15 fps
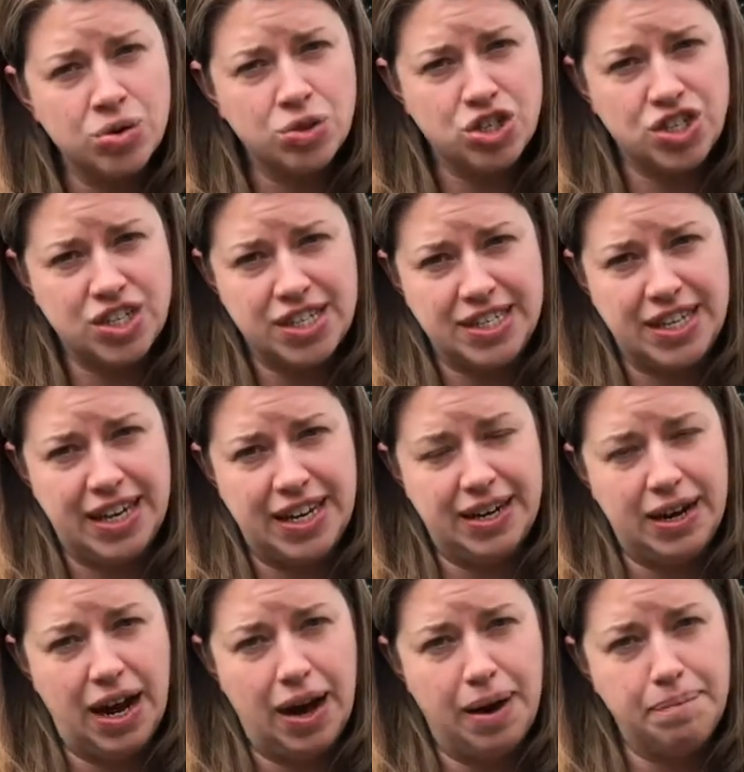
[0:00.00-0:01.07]
which is
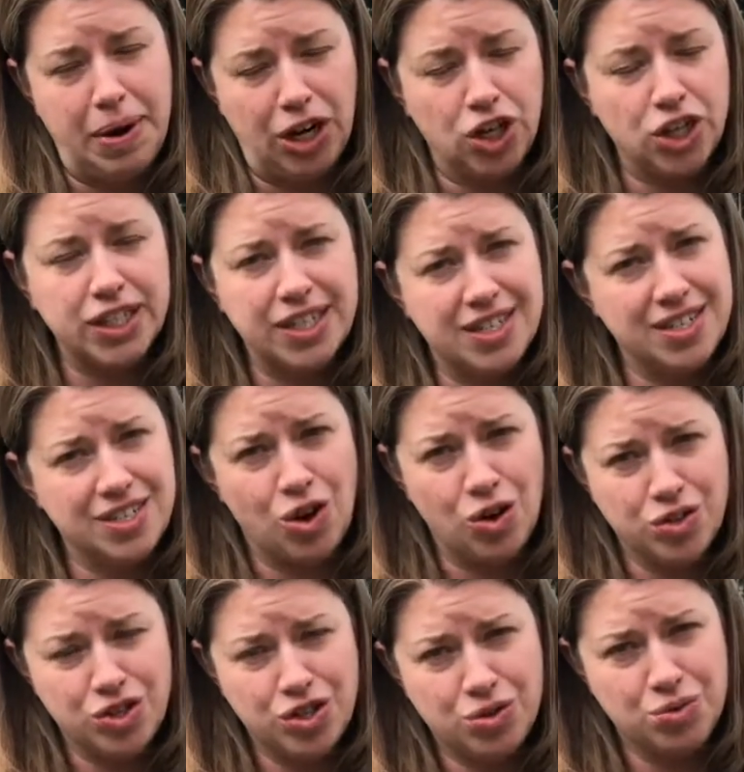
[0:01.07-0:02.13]
in Maryland, is
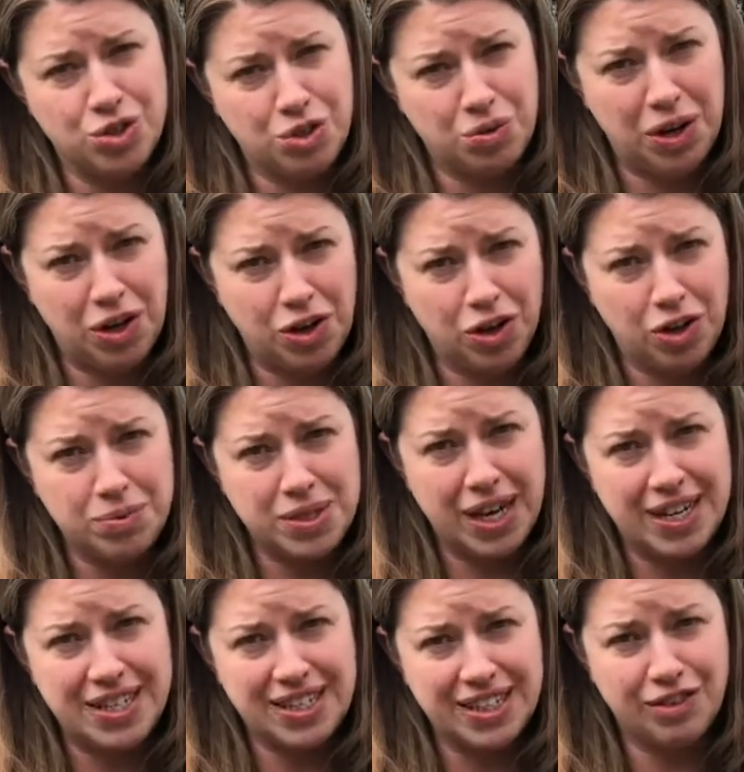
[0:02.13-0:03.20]
also doing
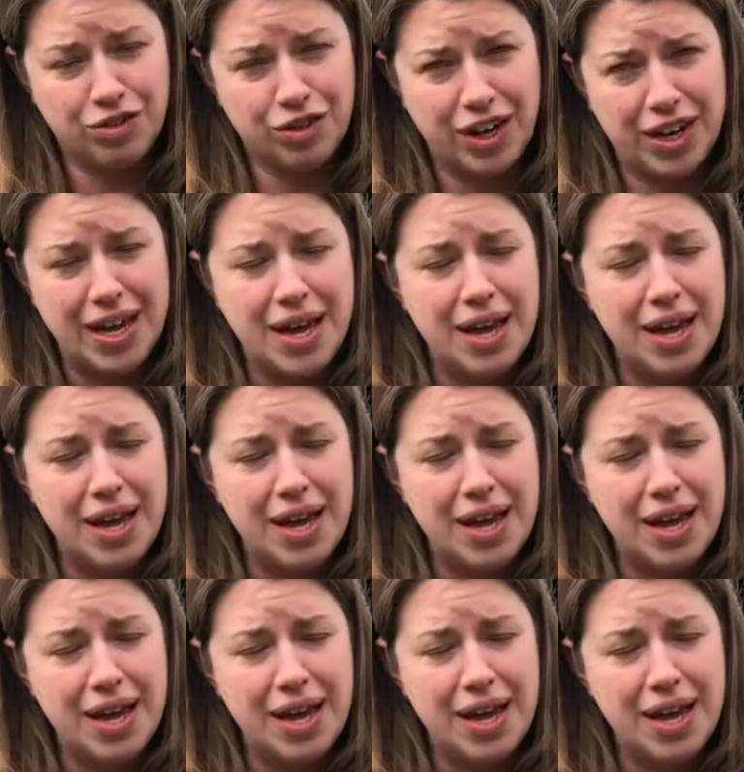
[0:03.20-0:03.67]
curbside delivery.